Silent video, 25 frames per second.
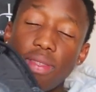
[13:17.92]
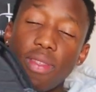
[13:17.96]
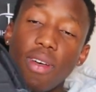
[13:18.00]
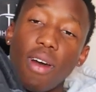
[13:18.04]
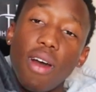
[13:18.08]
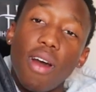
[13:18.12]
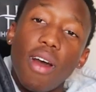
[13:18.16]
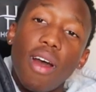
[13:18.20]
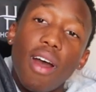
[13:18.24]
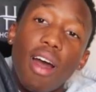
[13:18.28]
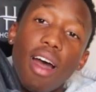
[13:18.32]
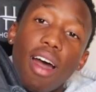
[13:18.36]

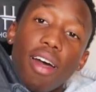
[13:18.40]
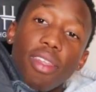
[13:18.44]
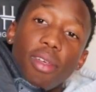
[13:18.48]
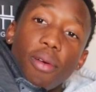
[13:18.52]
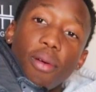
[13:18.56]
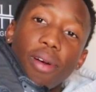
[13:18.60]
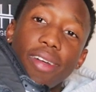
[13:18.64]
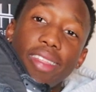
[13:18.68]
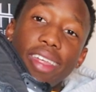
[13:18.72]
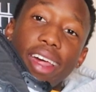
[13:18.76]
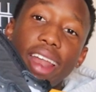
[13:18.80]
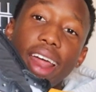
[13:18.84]
The
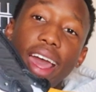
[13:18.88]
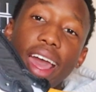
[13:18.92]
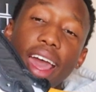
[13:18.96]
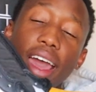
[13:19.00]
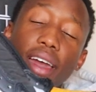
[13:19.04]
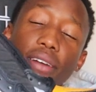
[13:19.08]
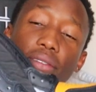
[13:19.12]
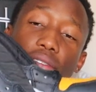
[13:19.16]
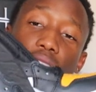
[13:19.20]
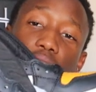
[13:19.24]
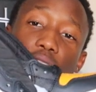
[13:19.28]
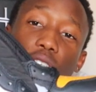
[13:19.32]
other one that I
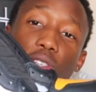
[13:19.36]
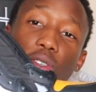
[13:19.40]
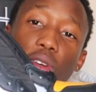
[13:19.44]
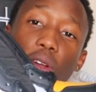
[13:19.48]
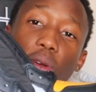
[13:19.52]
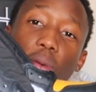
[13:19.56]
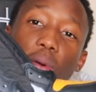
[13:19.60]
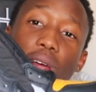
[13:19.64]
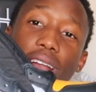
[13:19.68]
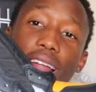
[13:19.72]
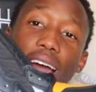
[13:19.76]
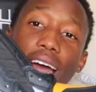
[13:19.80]
have is the
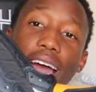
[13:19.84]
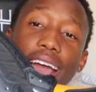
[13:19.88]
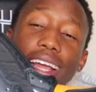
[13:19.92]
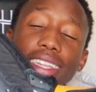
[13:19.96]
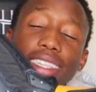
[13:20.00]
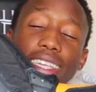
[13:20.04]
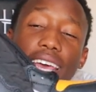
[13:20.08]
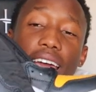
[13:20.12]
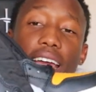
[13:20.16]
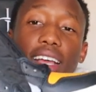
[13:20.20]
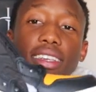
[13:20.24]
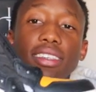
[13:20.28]
Jordan 1 High
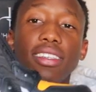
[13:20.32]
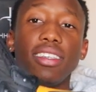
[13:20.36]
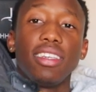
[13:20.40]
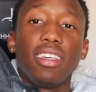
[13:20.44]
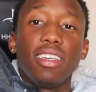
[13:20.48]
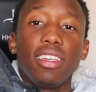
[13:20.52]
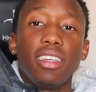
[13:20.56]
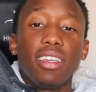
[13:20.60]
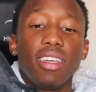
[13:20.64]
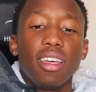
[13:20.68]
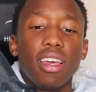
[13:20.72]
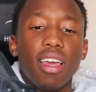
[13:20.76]

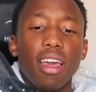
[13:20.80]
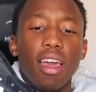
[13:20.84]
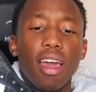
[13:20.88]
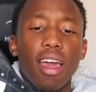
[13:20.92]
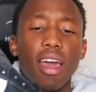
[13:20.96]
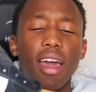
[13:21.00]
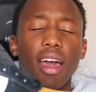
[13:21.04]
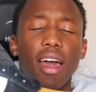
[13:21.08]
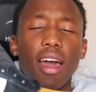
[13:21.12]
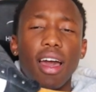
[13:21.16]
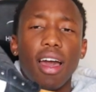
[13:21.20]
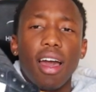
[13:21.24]
Taxi.
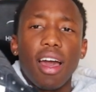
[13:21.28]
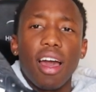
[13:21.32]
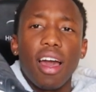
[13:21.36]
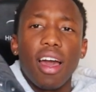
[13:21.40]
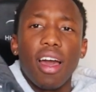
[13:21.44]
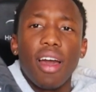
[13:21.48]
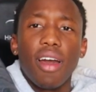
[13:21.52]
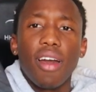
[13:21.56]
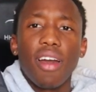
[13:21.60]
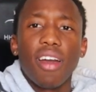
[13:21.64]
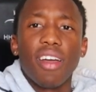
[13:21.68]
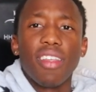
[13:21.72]

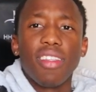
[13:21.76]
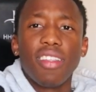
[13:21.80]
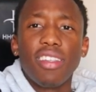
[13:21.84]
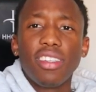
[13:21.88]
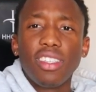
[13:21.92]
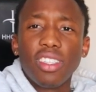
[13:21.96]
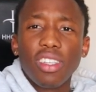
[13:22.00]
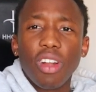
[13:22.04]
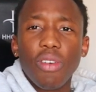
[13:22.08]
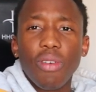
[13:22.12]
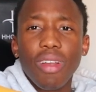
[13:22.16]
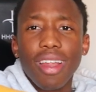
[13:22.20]

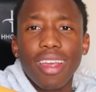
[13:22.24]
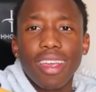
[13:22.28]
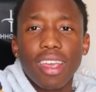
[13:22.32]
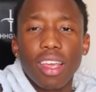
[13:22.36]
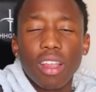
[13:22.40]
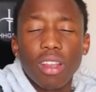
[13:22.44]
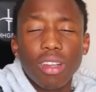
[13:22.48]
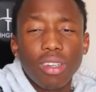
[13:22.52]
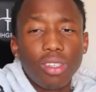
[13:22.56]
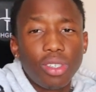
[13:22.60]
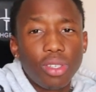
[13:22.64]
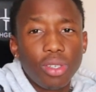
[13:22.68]
This is not really a
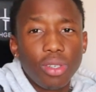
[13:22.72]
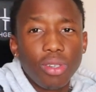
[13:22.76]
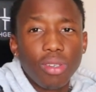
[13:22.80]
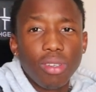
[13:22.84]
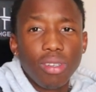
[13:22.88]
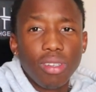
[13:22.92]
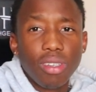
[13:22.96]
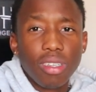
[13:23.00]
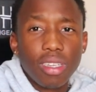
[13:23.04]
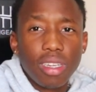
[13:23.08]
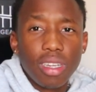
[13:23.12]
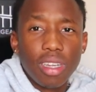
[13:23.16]
yellow
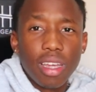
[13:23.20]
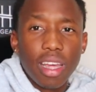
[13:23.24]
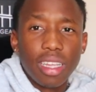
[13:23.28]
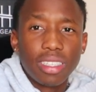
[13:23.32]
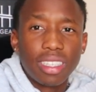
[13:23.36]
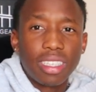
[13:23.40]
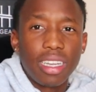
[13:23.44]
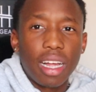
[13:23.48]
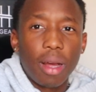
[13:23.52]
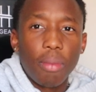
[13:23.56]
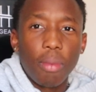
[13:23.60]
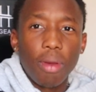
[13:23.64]
shoe.
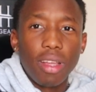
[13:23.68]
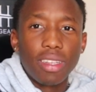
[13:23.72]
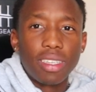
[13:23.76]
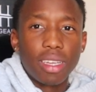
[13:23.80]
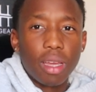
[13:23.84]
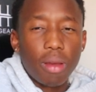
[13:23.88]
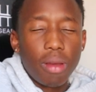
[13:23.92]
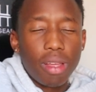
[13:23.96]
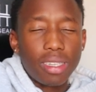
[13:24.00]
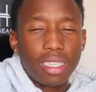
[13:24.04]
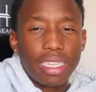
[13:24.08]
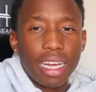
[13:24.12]
It's
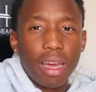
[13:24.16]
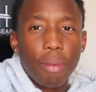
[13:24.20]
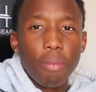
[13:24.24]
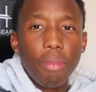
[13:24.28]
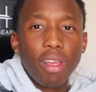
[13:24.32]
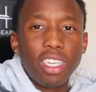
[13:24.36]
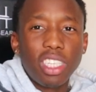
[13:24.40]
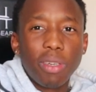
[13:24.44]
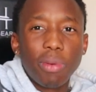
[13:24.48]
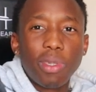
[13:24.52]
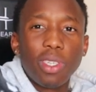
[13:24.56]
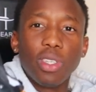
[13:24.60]
like a
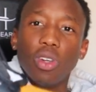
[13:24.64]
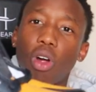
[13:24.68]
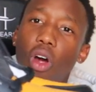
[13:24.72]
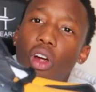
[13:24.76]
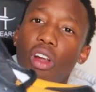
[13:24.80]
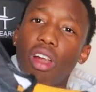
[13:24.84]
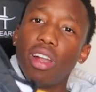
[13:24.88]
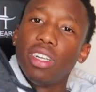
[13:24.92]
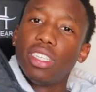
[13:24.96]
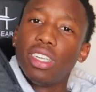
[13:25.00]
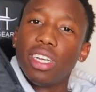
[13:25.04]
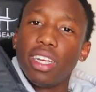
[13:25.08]
mixture between
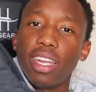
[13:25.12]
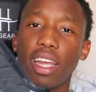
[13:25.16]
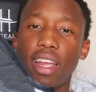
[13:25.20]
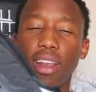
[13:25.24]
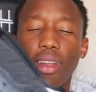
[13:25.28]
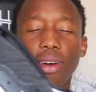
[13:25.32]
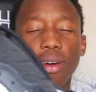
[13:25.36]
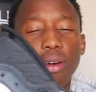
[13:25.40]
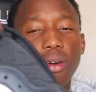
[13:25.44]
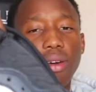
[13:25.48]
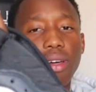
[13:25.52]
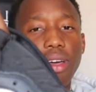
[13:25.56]
orange and
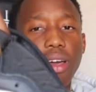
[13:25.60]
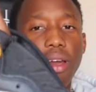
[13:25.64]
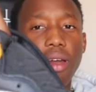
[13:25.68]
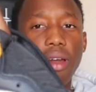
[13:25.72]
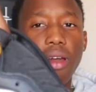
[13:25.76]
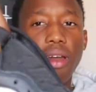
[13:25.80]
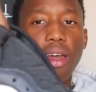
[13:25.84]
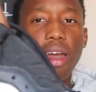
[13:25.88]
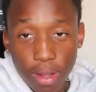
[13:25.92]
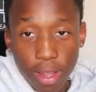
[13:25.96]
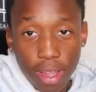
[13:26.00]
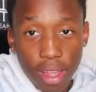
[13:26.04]
yellow.
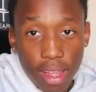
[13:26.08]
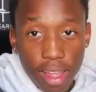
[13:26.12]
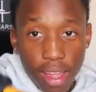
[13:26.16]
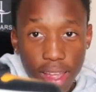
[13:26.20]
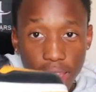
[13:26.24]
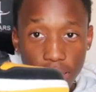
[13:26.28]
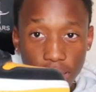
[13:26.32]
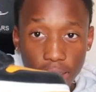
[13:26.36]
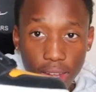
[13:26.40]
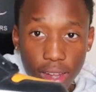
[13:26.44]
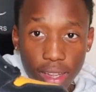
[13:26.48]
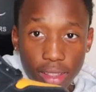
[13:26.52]

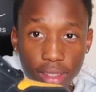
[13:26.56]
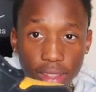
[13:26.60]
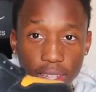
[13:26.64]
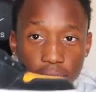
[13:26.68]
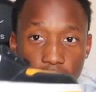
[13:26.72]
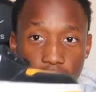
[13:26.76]
I got